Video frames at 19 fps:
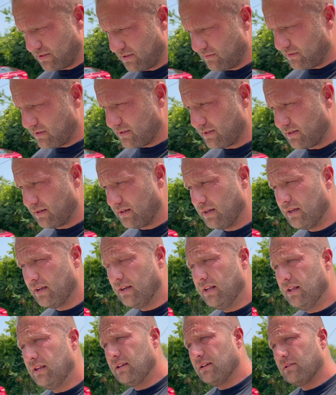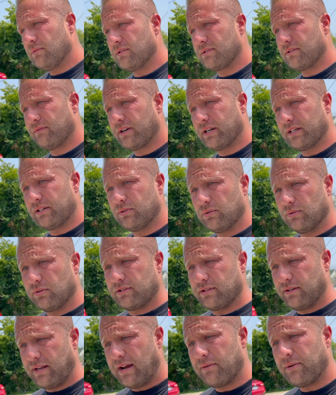It wasn't very cool.
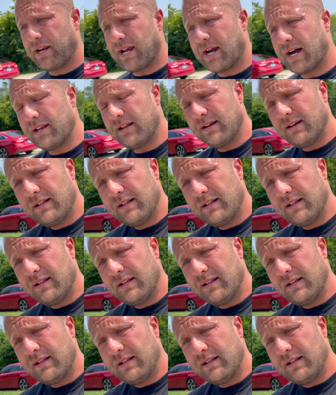So now we got